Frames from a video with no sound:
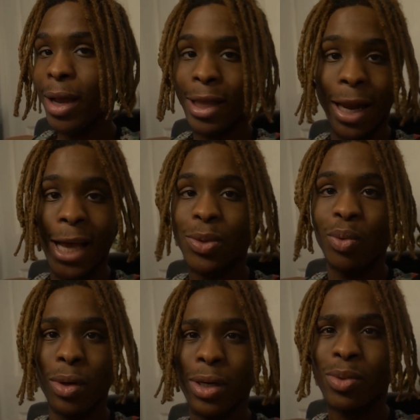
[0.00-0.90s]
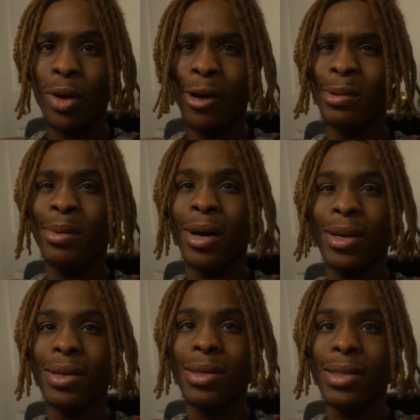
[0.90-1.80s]
Get the last one. This one cost me
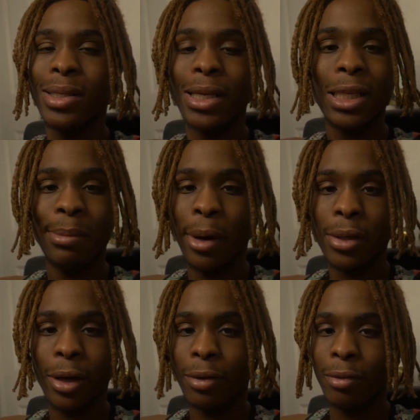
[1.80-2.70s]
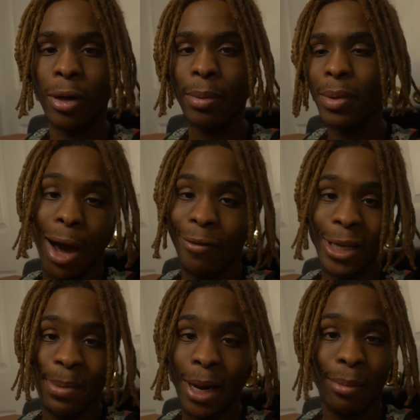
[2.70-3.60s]
about 60 bucks off the rip. I don't know
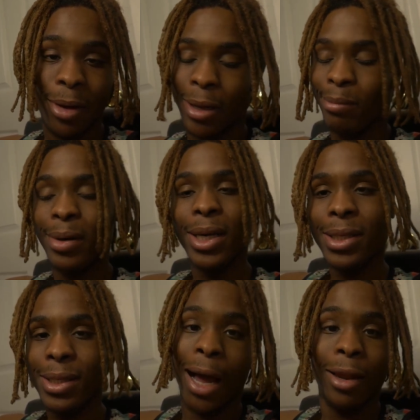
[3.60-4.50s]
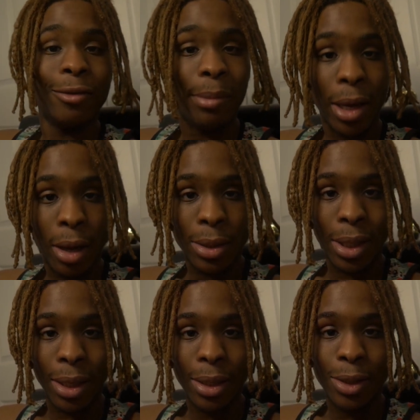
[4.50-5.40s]
if I spend that money, but I love to make content.